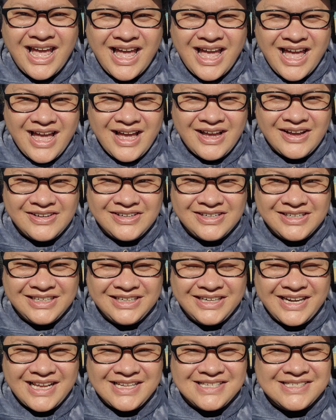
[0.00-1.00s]
Our
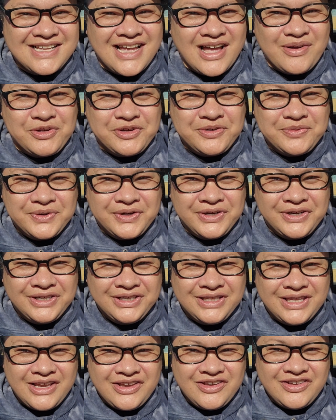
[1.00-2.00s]
next Samoan
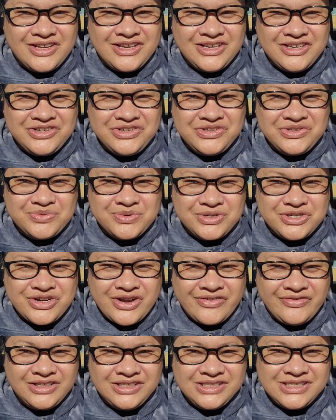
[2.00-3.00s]
word that you can use when
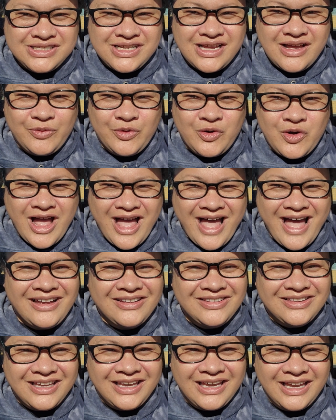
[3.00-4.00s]
traveling to Samoa
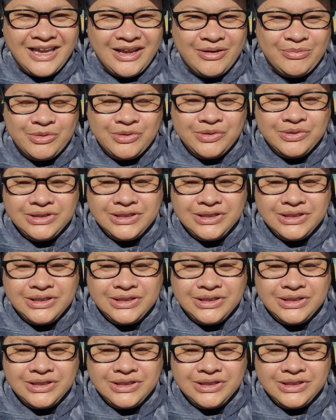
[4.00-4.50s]
at the airport